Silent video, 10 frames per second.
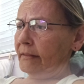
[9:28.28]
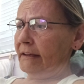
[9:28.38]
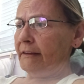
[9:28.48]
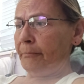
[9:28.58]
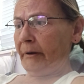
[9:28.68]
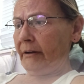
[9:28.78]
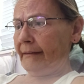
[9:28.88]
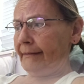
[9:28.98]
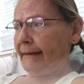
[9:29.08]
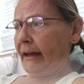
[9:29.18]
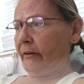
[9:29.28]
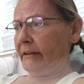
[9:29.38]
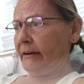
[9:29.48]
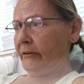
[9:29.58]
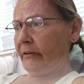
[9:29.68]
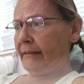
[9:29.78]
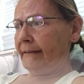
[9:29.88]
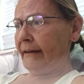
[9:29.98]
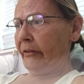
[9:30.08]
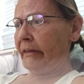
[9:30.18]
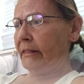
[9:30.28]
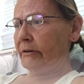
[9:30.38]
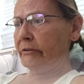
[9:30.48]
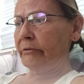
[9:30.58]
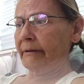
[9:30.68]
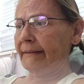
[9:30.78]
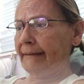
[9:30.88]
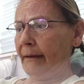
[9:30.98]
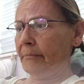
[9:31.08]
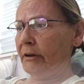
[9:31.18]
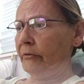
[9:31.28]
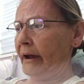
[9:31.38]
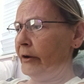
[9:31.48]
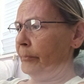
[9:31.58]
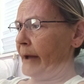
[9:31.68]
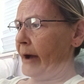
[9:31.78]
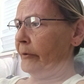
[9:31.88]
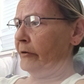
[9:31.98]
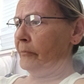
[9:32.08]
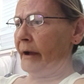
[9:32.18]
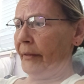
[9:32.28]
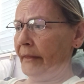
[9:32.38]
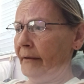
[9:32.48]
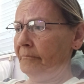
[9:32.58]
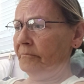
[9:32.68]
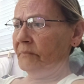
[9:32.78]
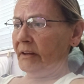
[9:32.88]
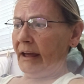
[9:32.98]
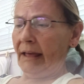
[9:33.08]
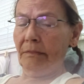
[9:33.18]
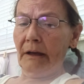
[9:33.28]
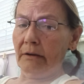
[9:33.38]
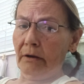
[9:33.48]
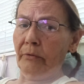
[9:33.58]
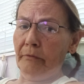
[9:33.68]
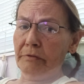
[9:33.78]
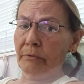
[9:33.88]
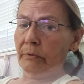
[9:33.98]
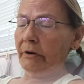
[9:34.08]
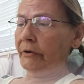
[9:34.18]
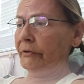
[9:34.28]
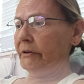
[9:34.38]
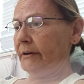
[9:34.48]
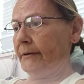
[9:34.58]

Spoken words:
These spirits stay on the earth until they learn to accept the greater power around them and let go of the world.